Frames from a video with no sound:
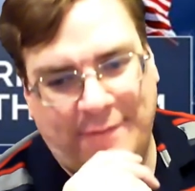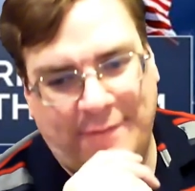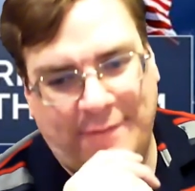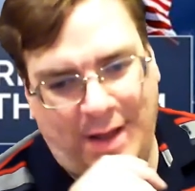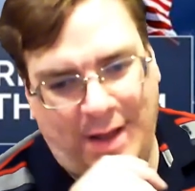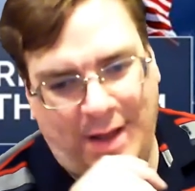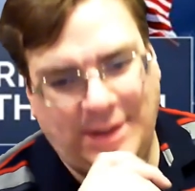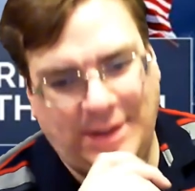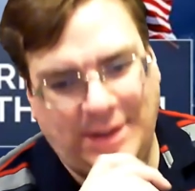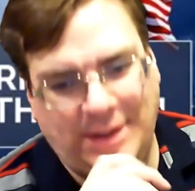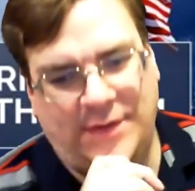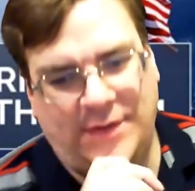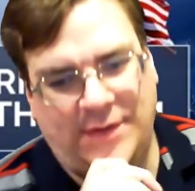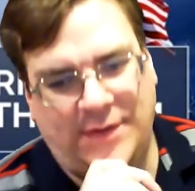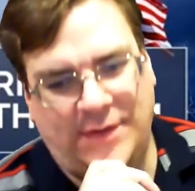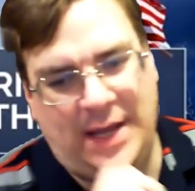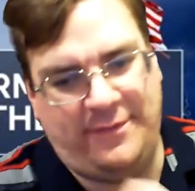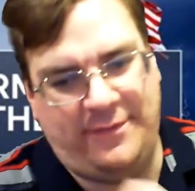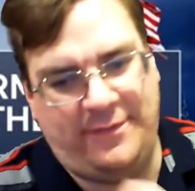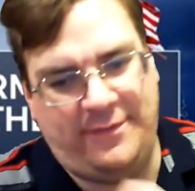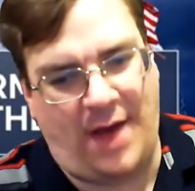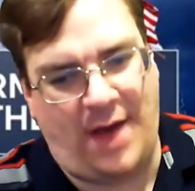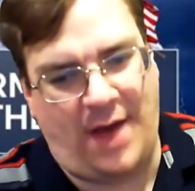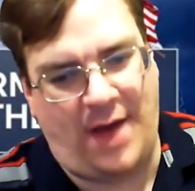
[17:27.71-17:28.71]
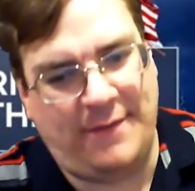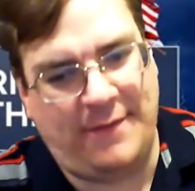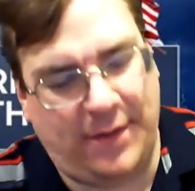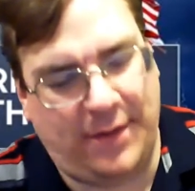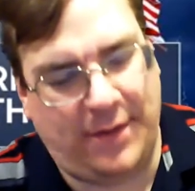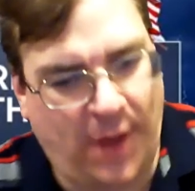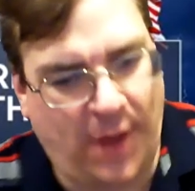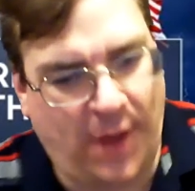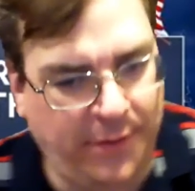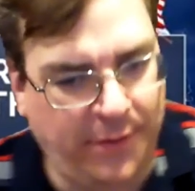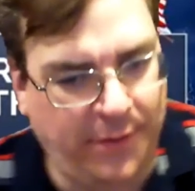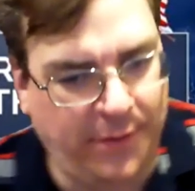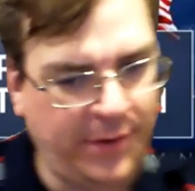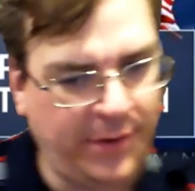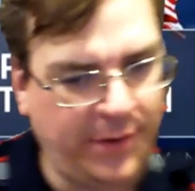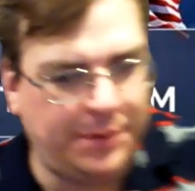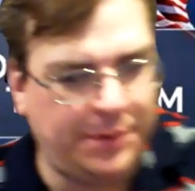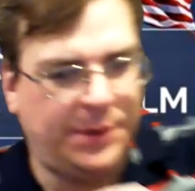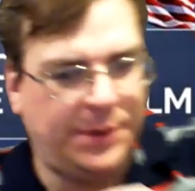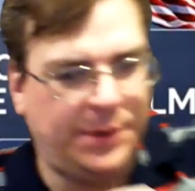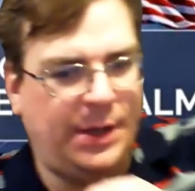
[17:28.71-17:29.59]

I'll give it 85 out of 100.